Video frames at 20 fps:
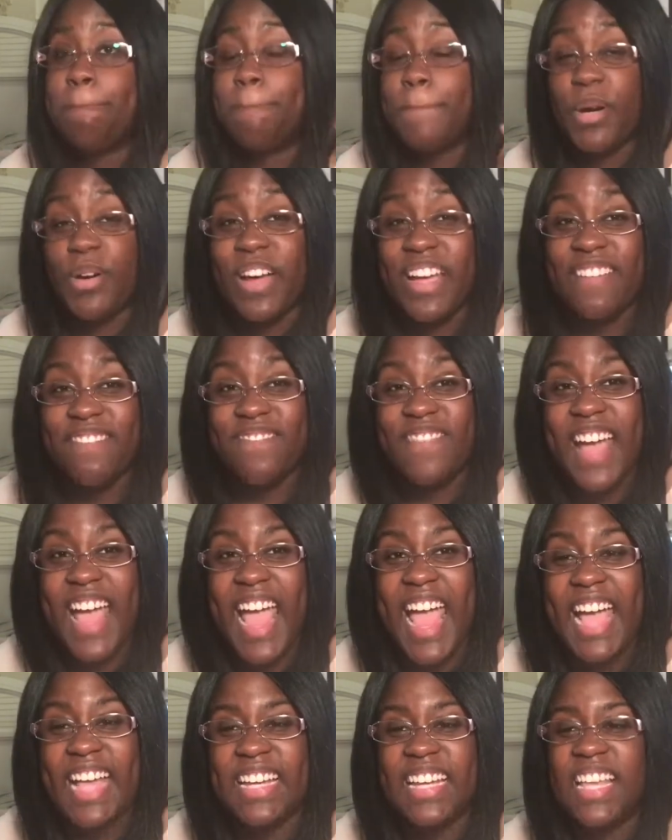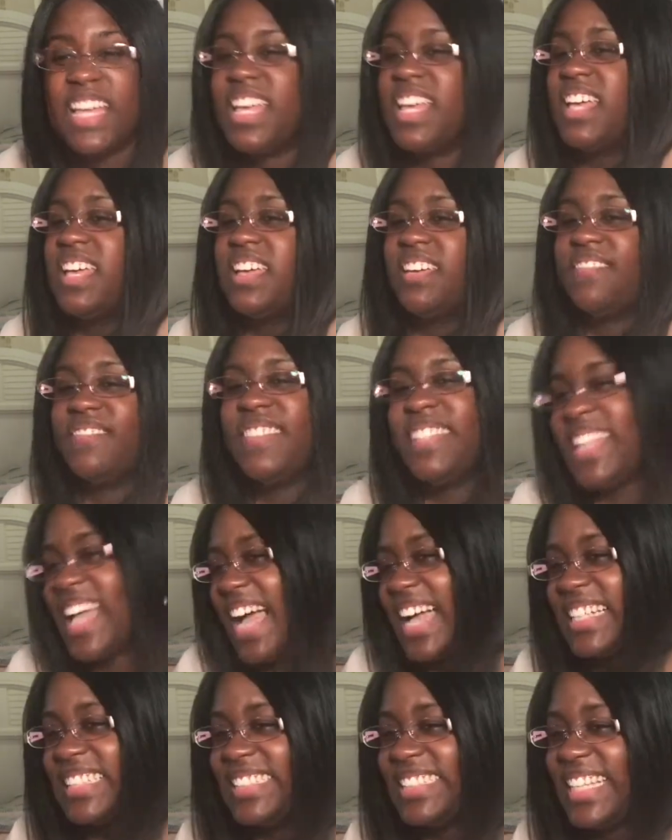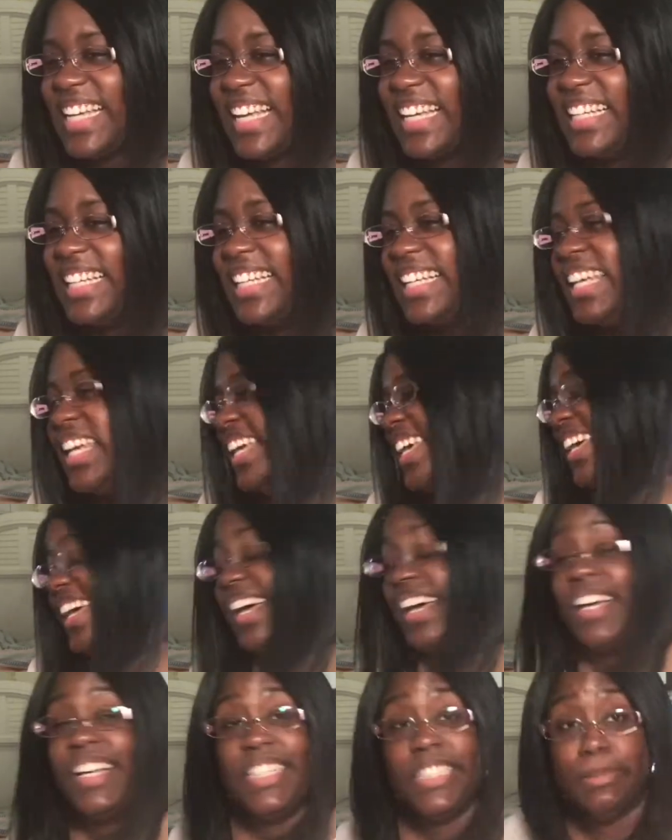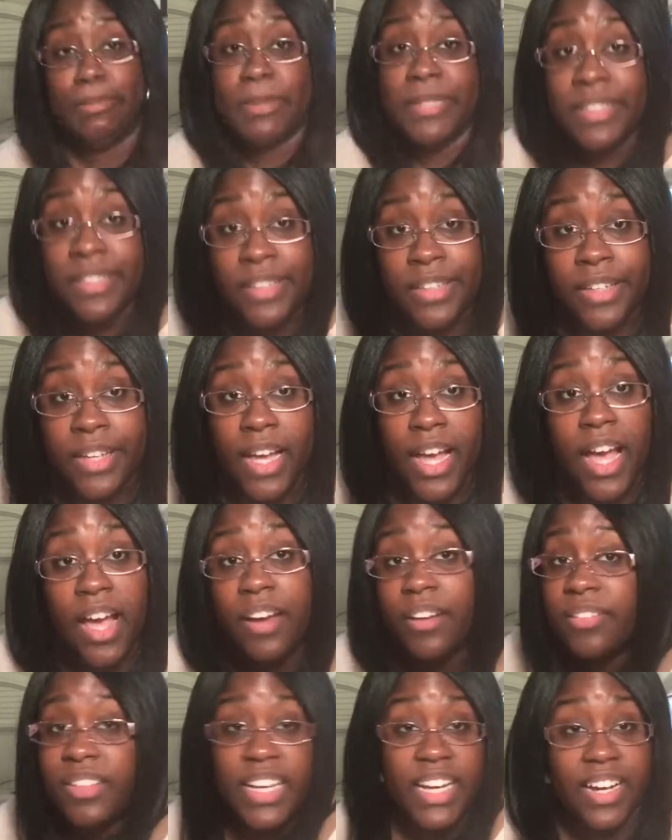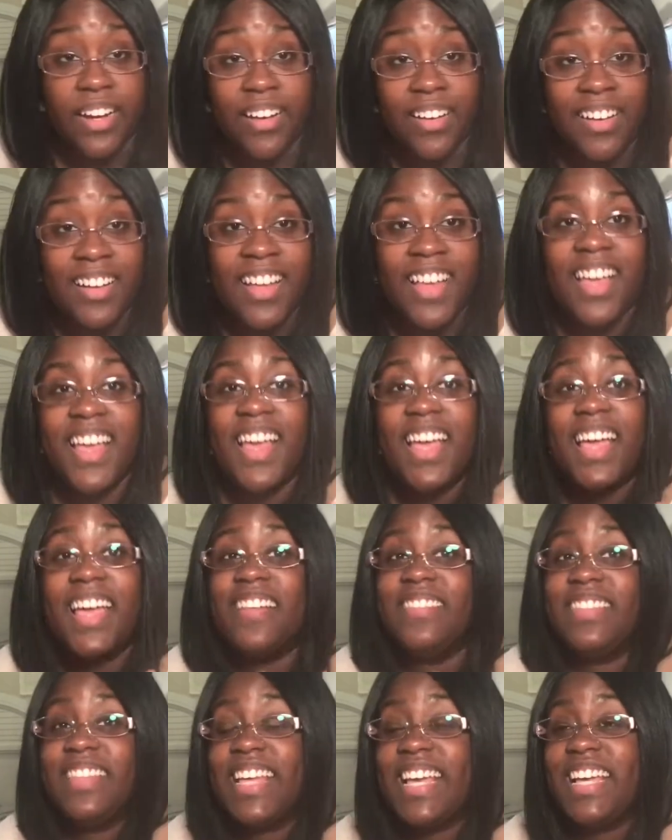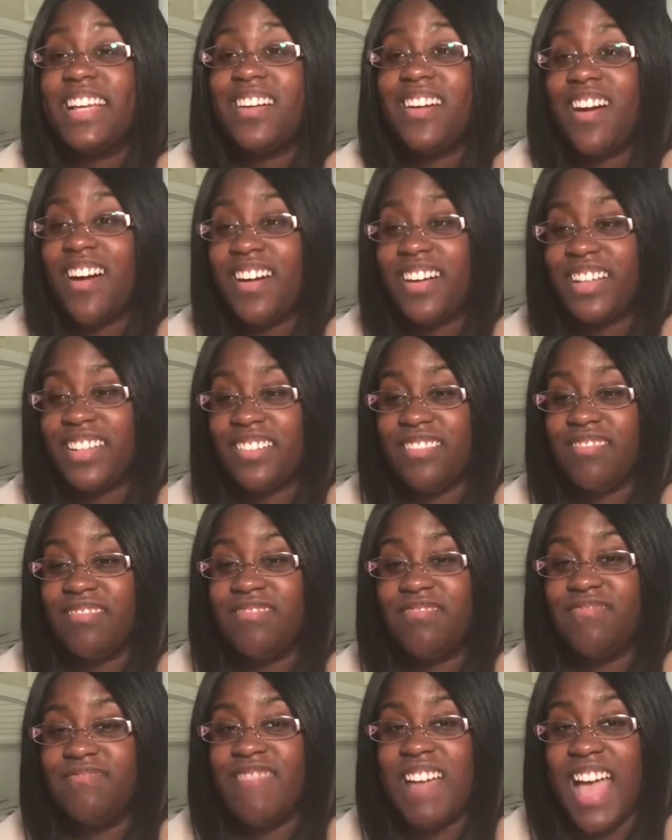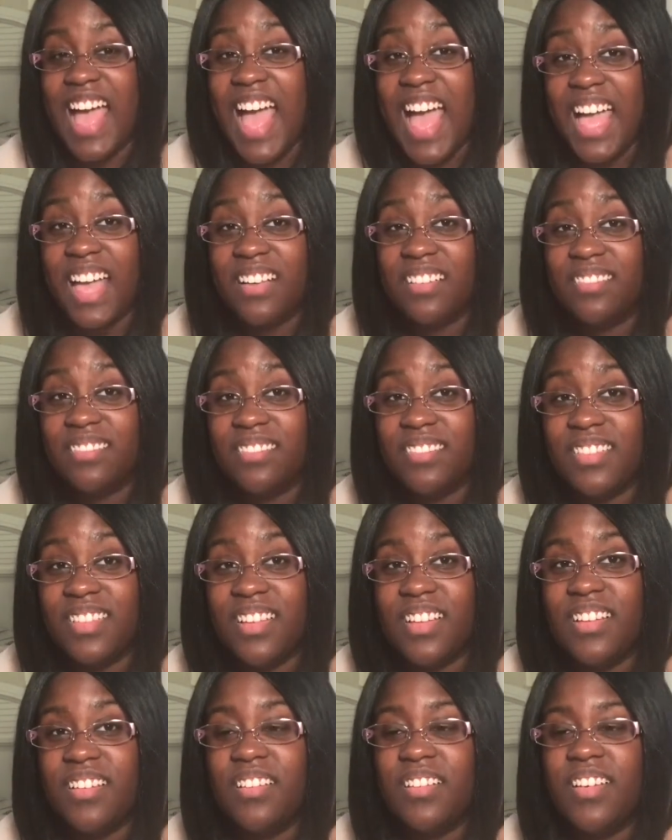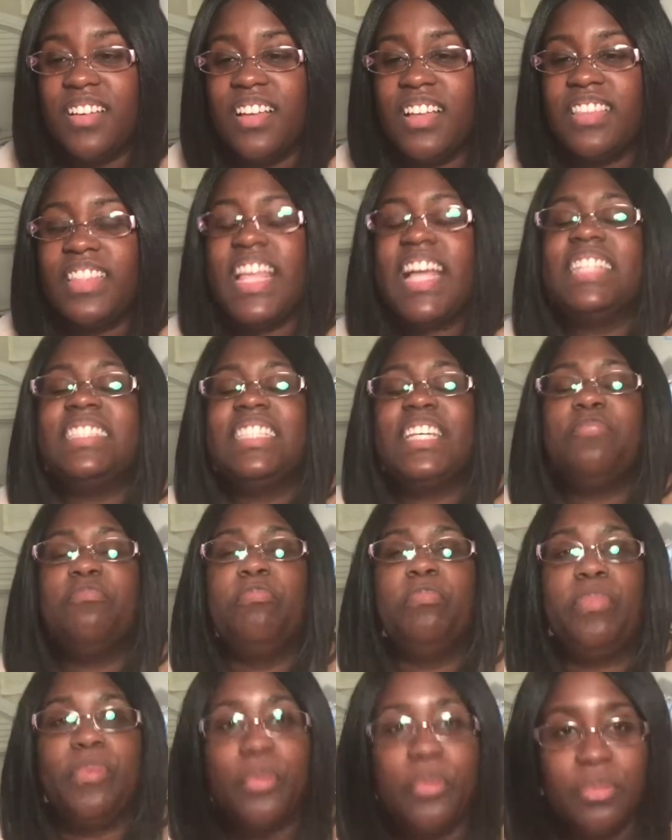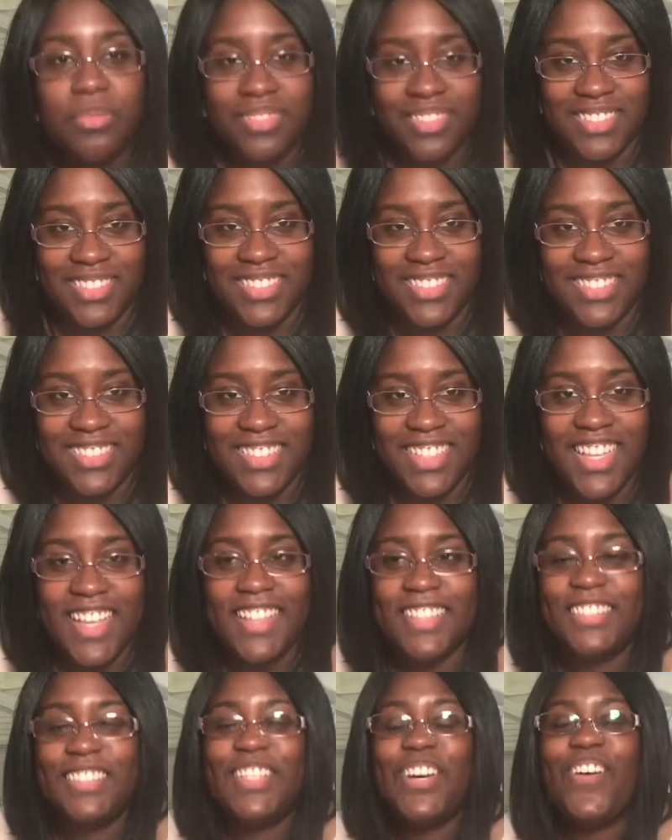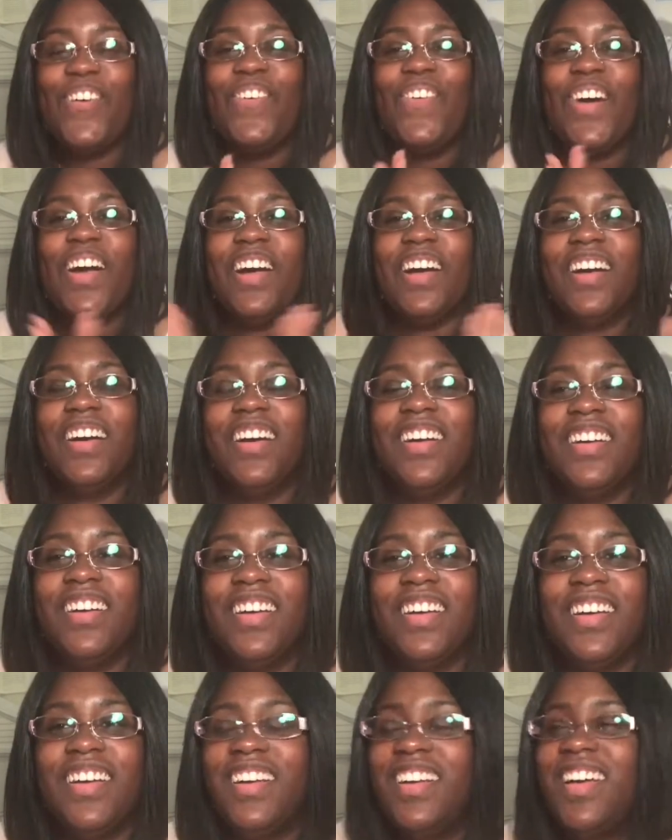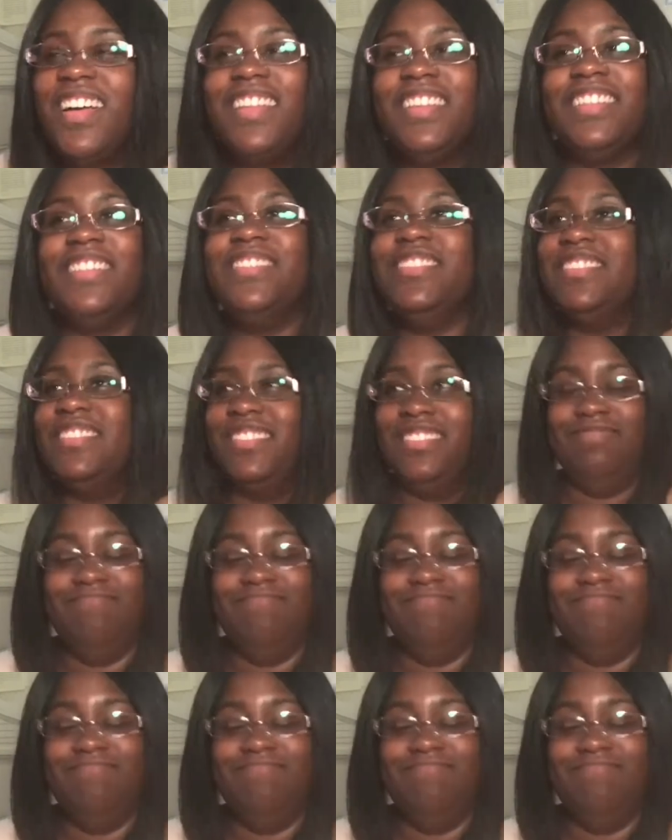boyfriend, fiance, husband, I don't care. If they call you fat, that's abuse. Don't, you,